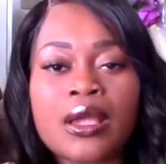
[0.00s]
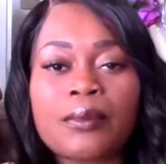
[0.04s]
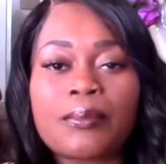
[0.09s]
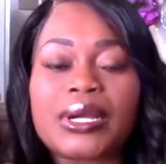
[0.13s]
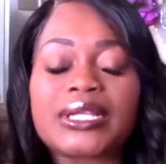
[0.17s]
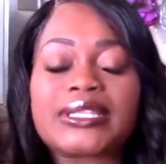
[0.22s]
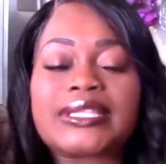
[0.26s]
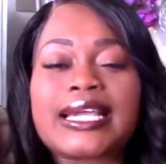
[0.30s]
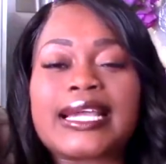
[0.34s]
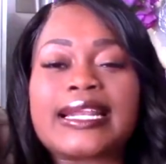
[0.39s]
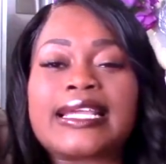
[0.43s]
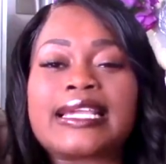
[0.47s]

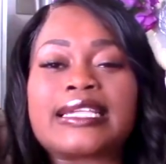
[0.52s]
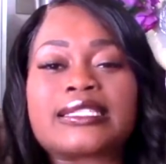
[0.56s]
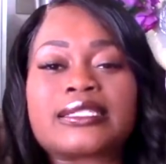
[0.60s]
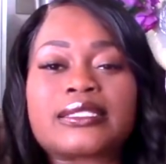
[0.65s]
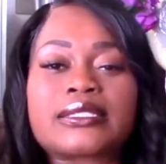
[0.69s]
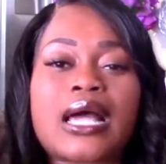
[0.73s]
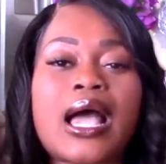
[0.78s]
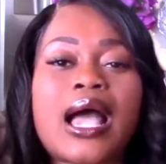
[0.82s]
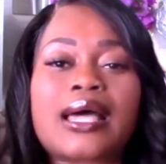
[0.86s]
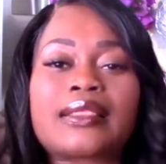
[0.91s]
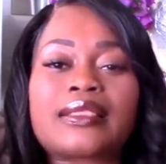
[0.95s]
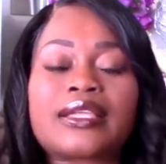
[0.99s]
But then he
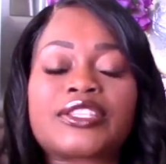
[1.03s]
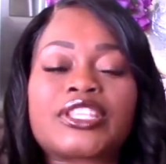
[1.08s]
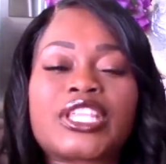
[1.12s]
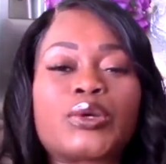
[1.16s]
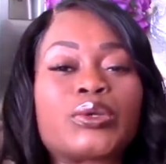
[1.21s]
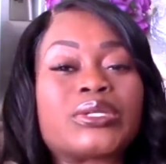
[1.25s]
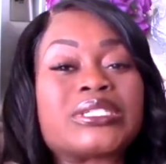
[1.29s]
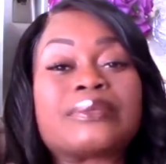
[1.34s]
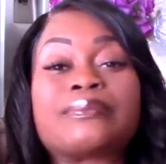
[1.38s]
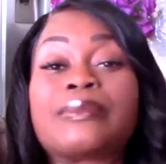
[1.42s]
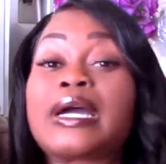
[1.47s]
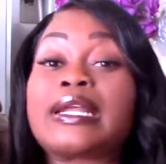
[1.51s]
saw that there
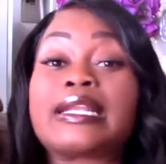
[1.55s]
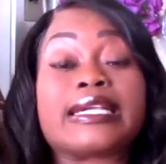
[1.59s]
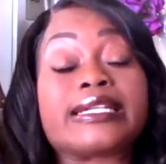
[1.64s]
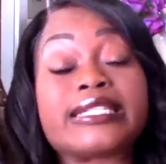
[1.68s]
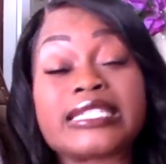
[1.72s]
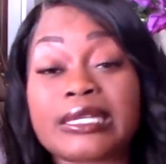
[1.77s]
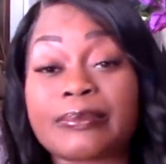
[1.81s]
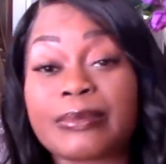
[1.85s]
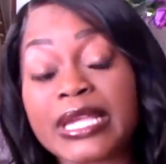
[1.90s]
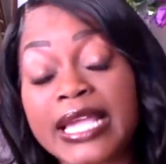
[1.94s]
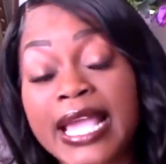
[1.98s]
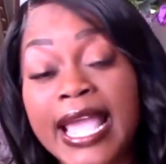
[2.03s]
was money
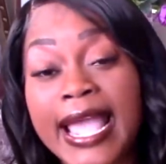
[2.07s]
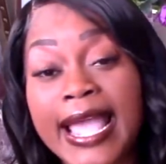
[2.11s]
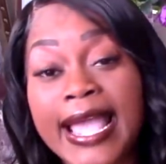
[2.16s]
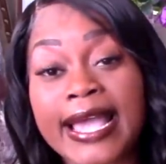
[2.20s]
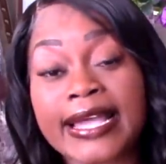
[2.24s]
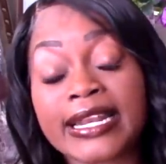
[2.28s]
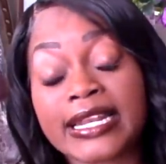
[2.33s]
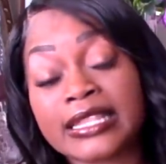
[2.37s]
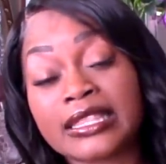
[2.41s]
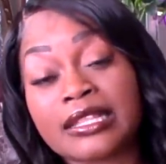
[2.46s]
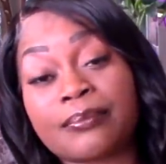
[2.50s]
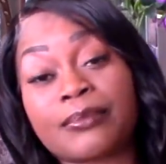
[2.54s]
to be
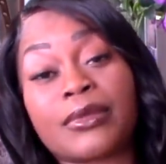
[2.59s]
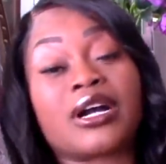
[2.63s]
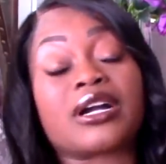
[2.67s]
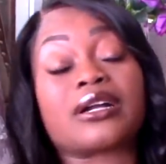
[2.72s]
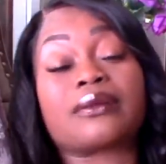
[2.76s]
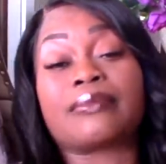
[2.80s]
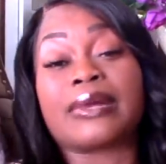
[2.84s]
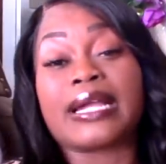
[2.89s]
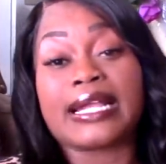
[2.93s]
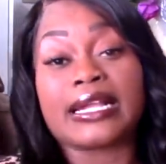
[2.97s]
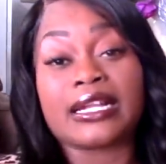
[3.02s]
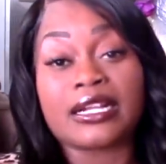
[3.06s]
had in the
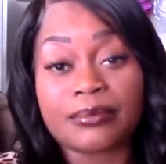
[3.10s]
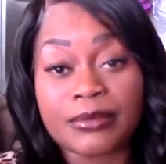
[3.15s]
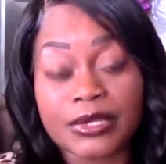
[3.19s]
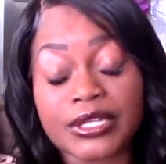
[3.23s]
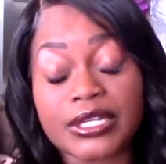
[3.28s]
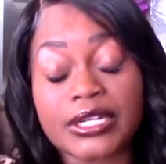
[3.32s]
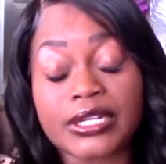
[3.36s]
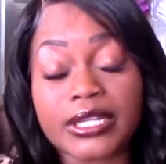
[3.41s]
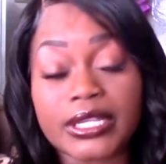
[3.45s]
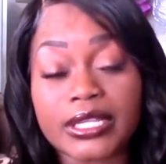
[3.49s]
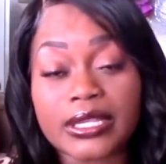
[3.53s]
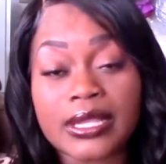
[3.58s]
mukbang
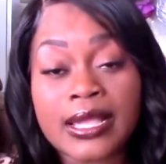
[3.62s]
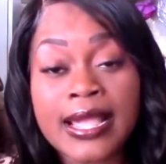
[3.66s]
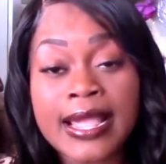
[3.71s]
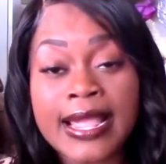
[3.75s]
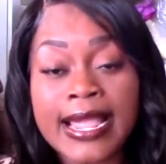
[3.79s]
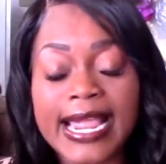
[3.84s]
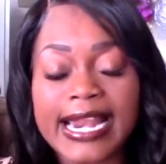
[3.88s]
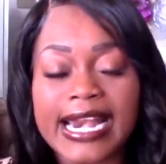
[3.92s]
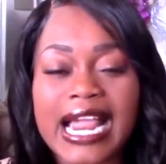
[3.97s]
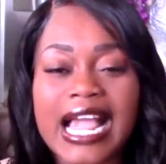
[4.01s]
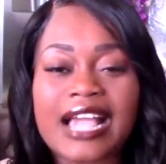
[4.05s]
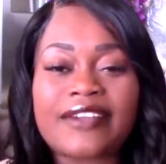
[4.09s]
community.
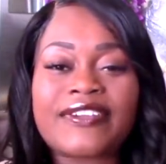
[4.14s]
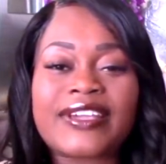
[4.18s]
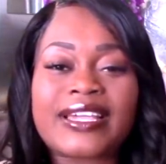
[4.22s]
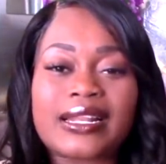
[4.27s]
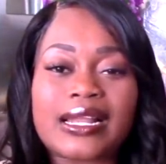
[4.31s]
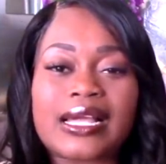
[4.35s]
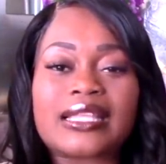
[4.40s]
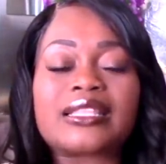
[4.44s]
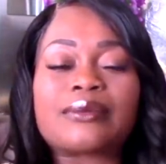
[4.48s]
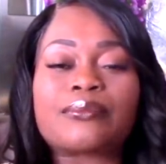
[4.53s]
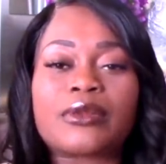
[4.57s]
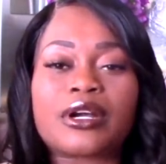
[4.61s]
And I've hit
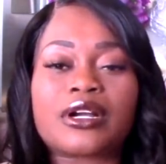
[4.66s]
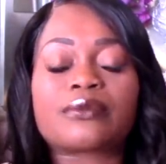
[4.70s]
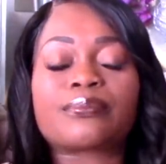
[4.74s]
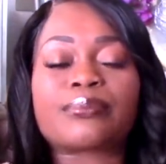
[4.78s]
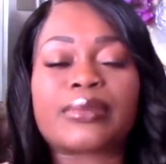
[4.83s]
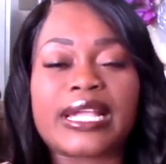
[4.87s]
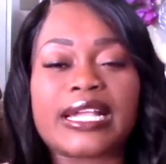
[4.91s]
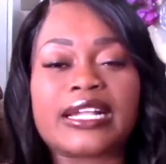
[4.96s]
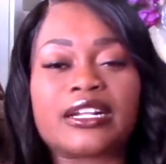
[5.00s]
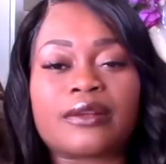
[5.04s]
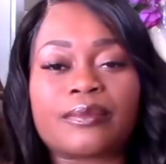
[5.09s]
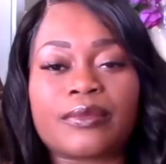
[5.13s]
on the
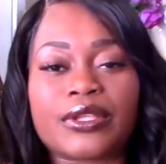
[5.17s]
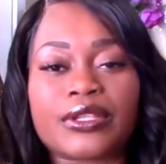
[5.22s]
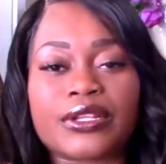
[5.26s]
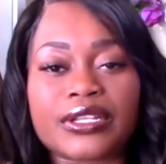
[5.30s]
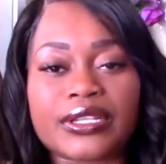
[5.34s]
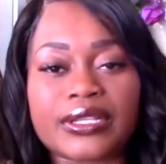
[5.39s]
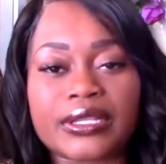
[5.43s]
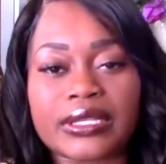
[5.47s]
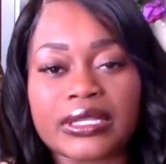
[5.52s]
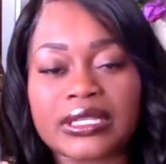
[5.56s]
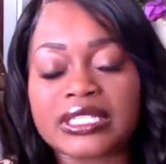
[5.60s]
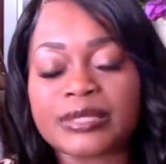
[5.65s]
mukbang
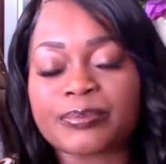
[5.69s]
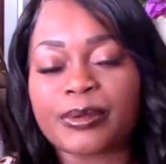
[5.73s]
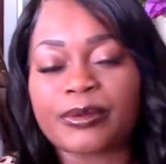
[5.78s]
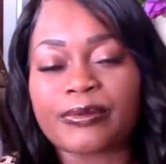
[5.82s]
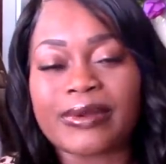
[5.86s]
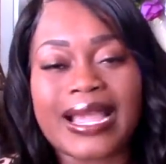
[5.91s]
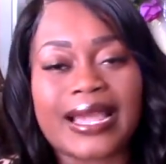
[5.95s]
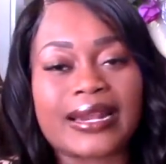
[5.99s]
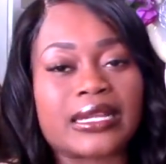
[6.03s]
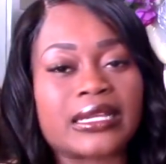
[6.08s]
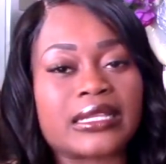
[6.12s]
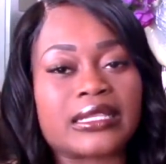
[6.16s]
community
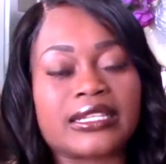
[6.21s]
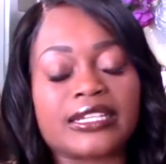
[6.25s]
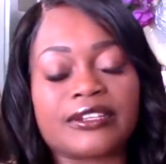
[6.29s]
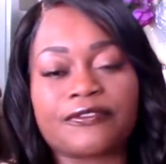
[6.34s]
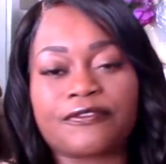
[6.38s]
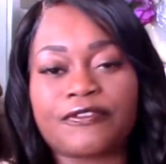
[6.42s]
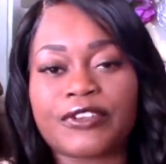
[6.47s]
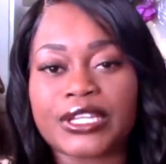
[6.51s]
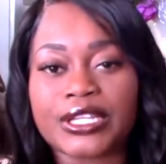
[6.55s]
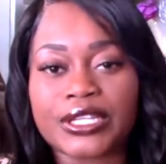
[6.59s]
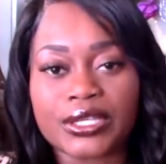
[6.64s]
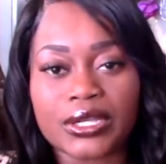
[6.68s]
sporadically in
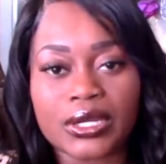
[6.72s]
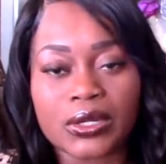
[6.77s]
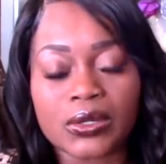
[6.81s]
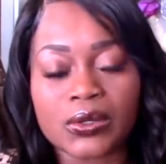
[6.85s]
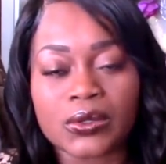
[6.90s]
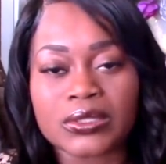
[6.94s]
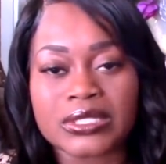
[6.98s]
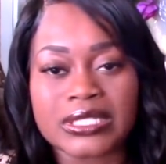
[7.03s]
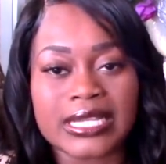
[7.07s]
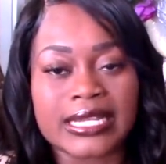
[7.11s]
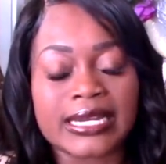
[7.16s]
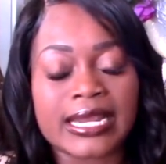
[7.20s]

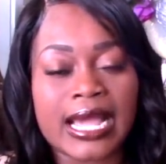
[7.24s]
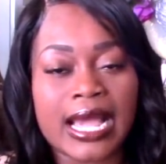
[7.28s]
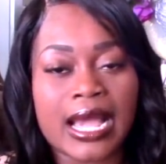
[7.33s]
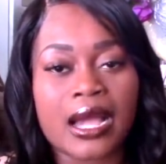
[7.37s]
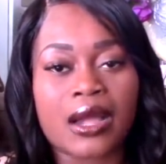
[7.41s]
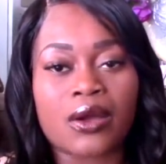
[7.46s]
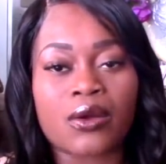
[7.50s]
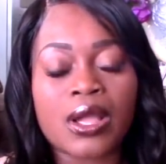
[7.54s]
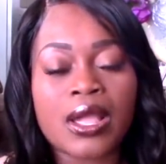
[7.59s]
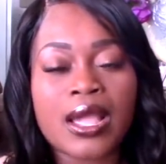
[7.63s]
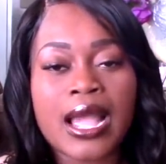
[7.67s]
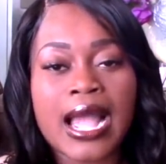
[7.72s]
videos and
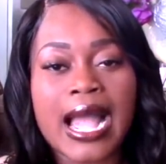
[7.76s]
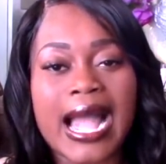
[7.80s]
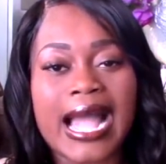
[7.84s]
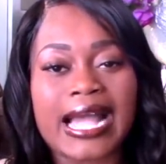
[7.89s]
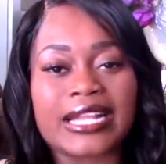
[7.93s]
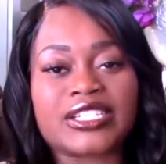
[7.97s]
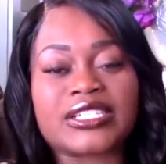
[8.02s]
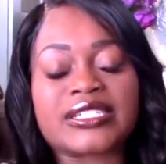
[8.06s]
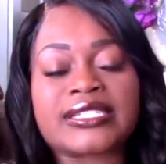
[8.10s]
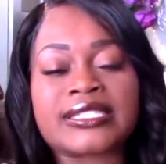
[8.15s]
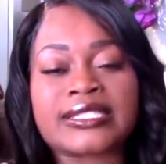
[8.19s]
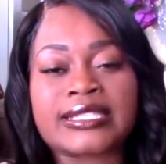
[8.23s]
how I
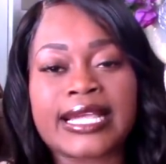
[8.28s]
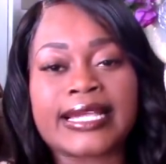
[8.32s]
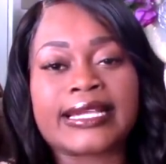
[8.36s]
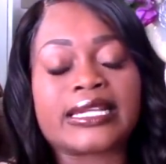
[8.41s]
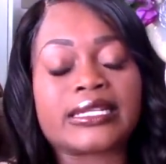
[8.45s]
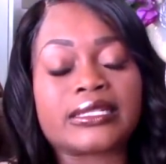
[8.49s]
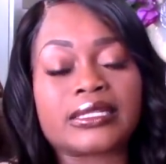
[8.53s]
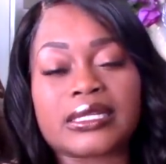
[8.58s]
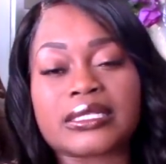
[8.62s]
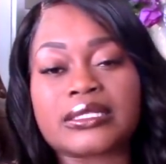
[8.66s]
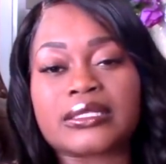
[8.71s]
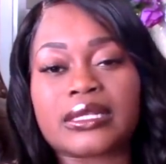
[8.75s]
just think
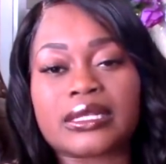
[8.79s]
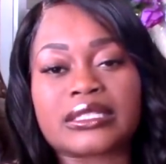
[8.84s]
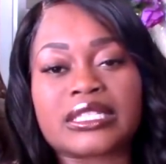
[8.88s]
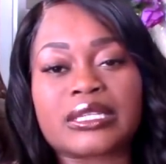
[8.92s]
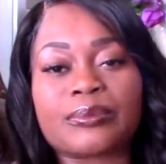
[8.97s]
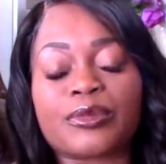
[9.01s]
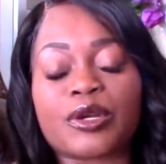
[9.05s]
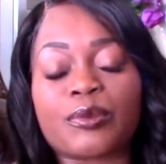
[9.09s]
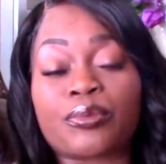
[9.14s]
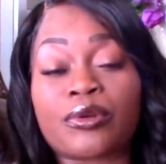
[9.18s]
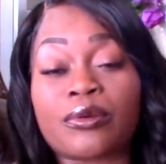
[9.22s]
it does nothing but